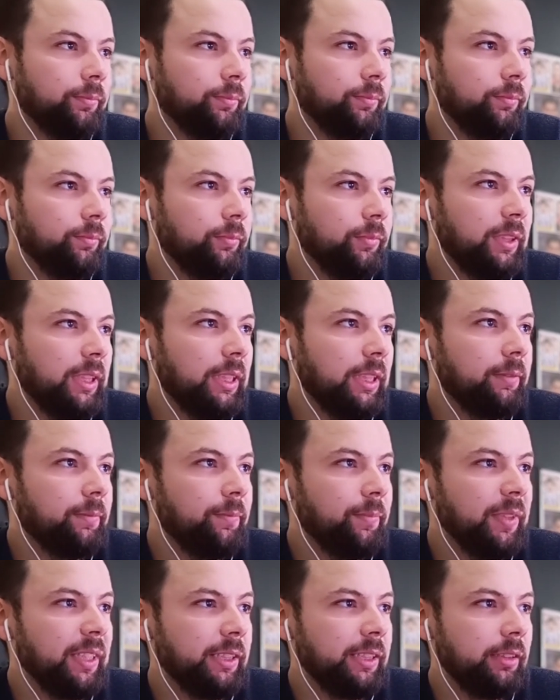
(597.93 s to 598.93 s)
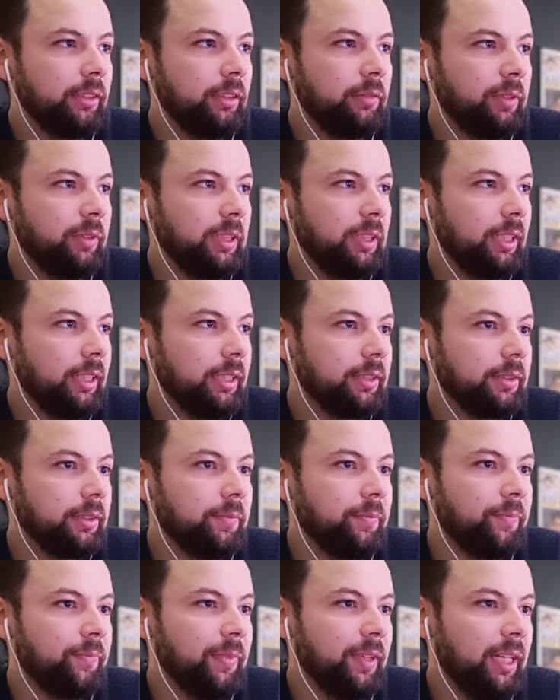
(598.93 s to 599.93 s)
See, this is the thing, guys.
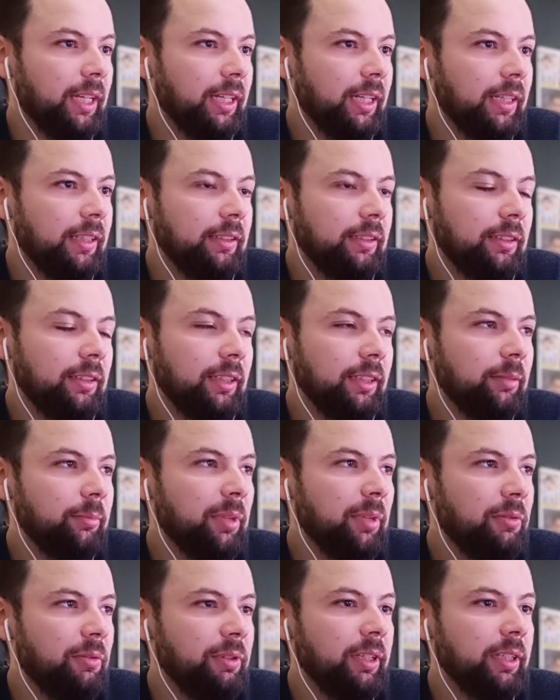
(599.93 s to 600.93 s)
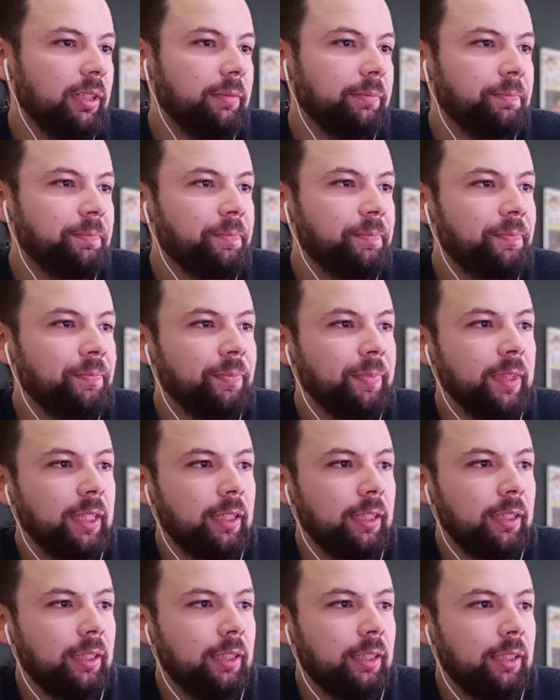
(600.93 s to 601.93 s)
I kind of like America,
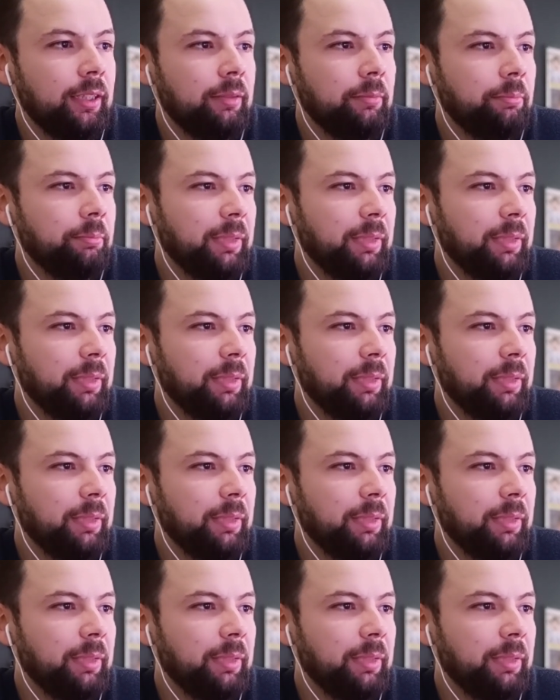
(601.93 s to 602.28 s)
but